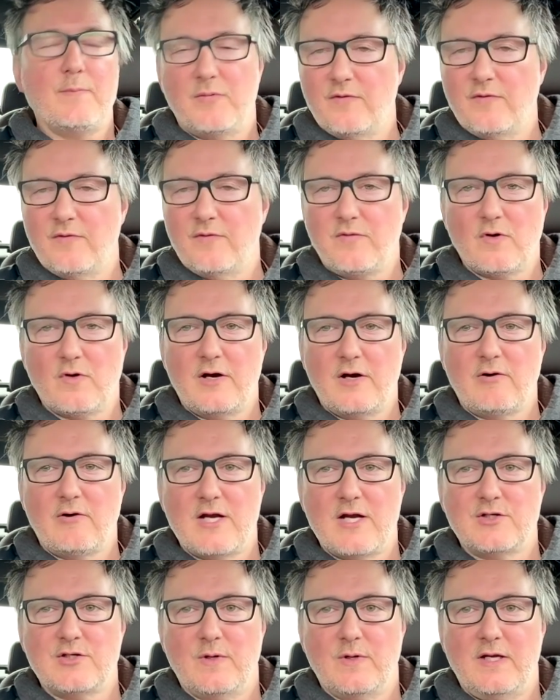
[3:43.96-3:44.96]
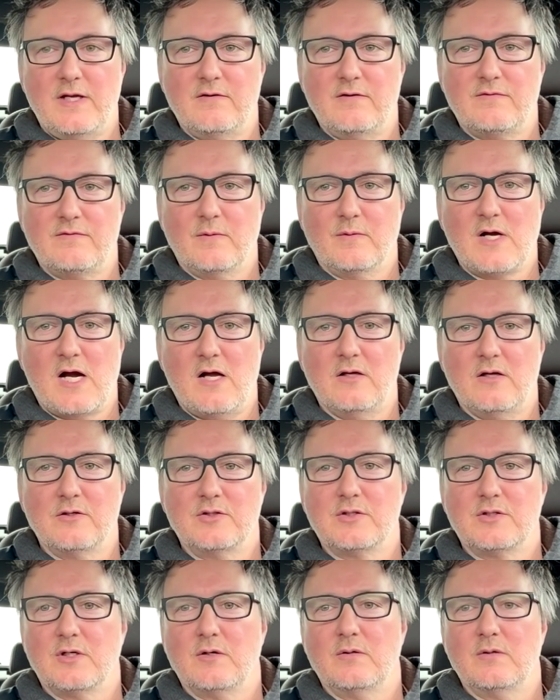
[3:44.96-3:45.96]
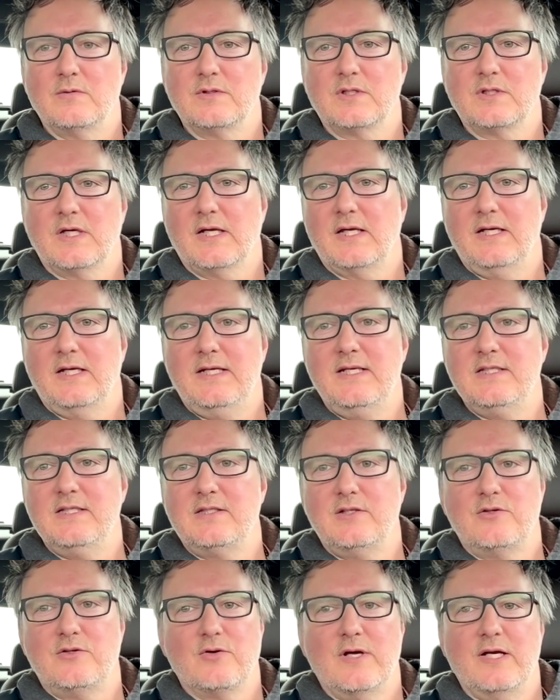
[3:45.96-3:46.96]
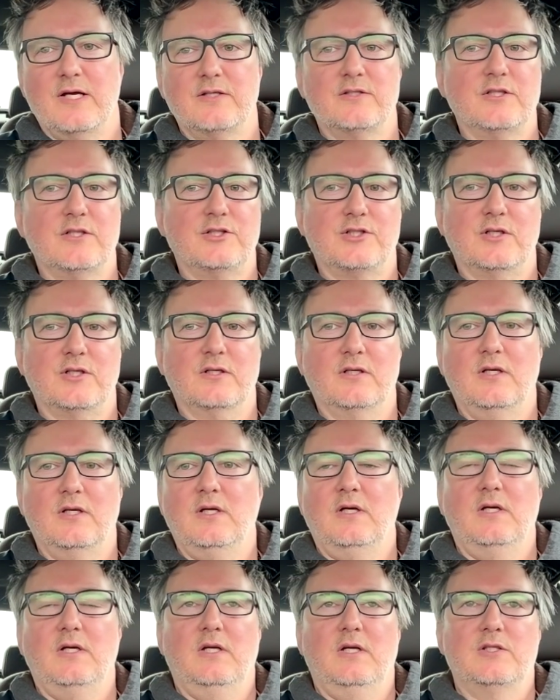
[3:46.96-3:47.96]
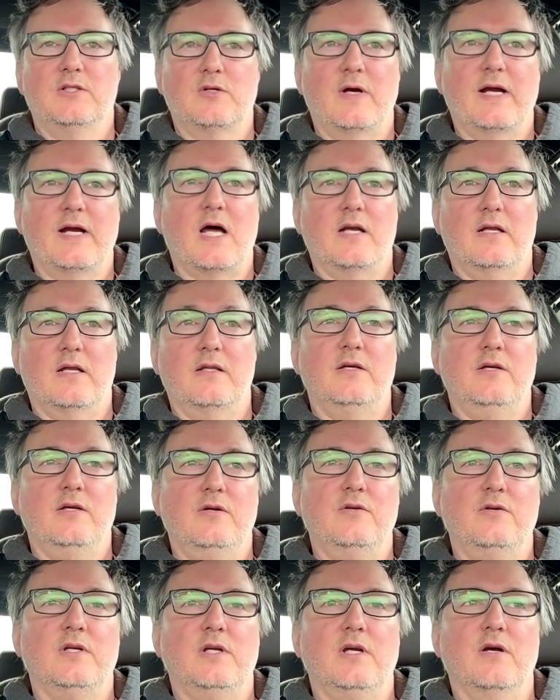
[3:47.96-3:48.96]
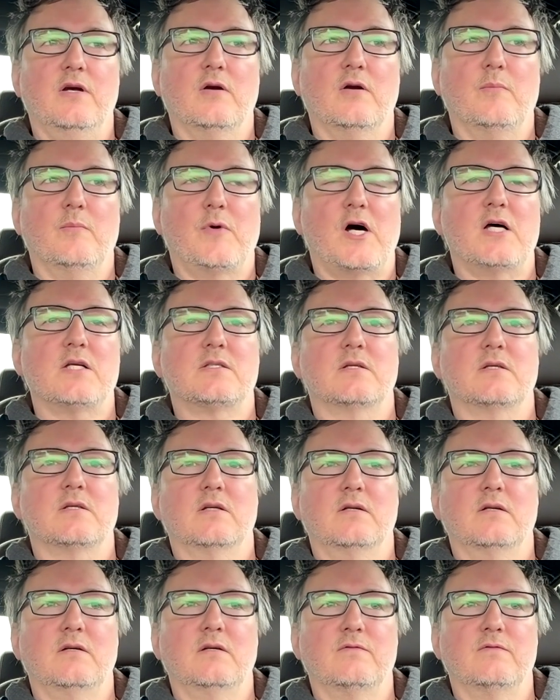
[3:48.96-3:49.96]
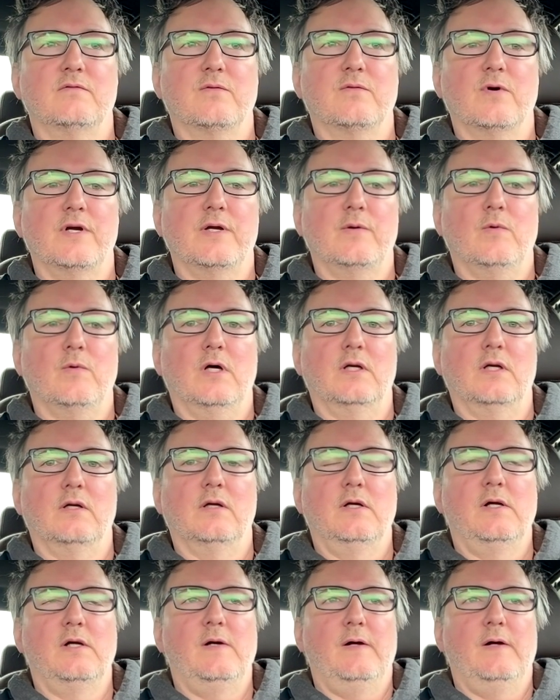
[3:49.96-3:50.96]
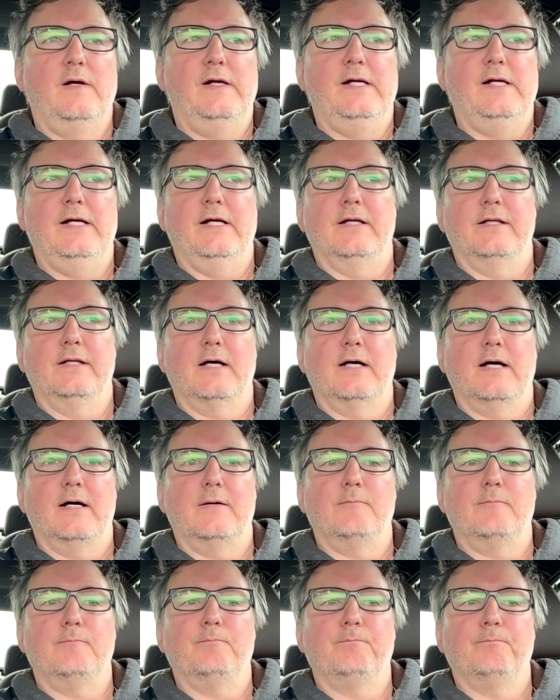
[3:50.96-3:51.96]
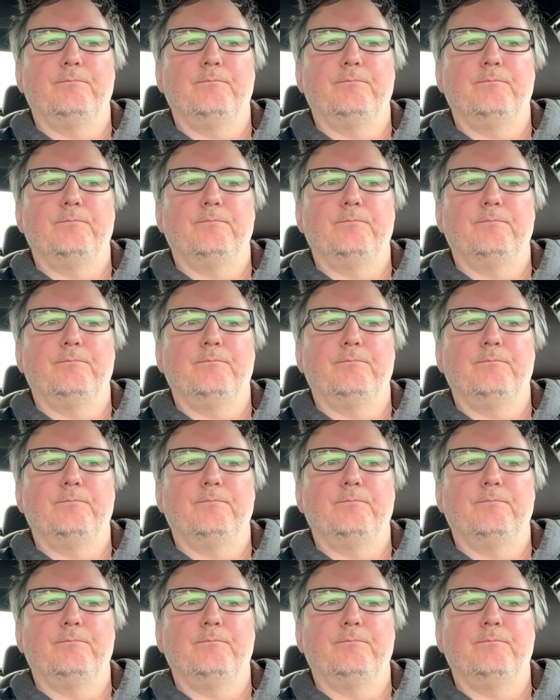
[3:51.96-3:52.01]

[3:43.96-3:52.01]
right before I graduated from college. So it was like an easy transition. So I got into the union here in Boston in 481 and